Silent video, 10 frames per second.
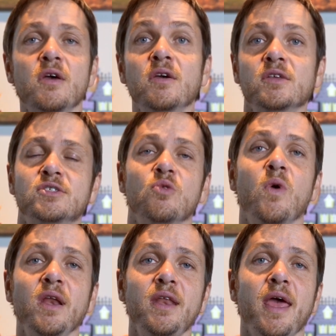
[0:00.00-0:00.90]
And so
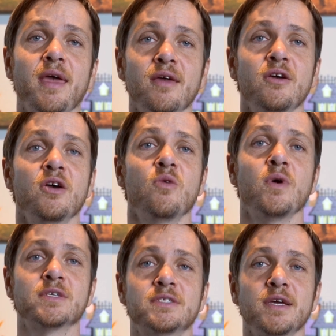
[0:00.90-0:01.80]
one day,
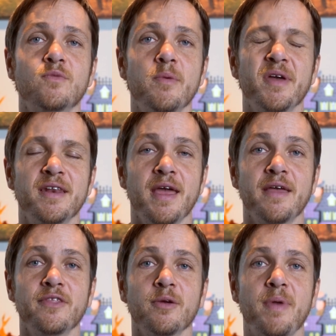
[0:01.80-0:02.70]
while Stickwoman
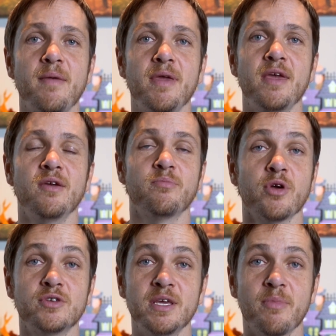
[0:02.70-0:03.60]
and their baby
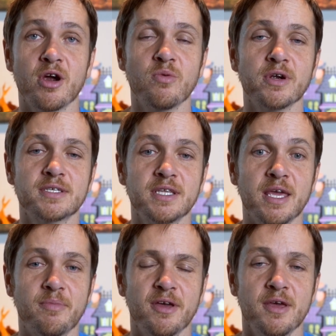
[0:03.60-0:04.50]
protein bar were
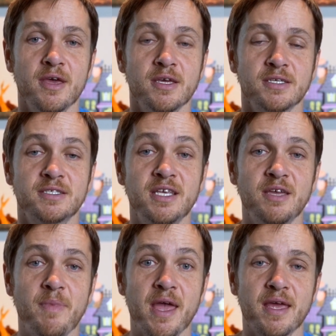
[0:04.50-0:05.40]
asleep,
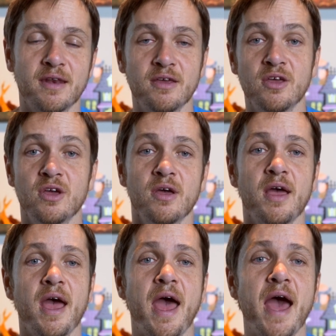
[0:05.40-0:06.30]
Stickman
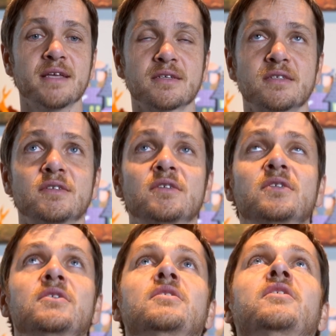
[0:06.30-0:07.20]
asked
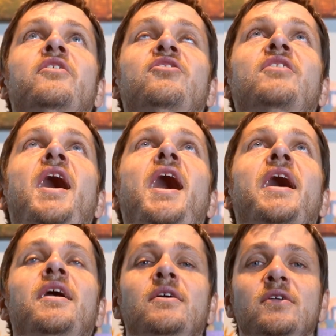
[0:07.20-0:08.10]
the
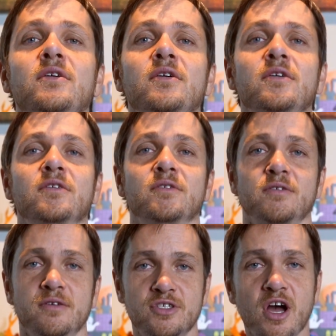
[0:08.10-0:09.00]
sky,
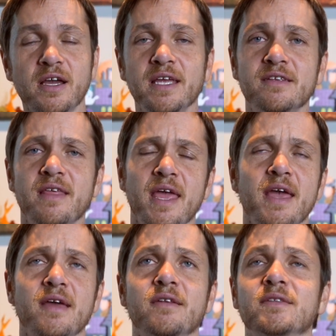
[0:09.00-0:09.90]
talking to the
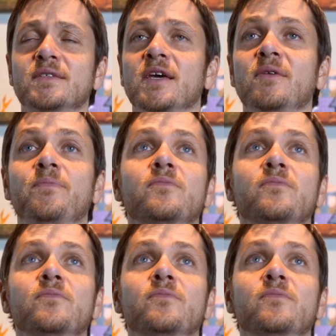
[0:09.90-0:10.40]
hand, and said,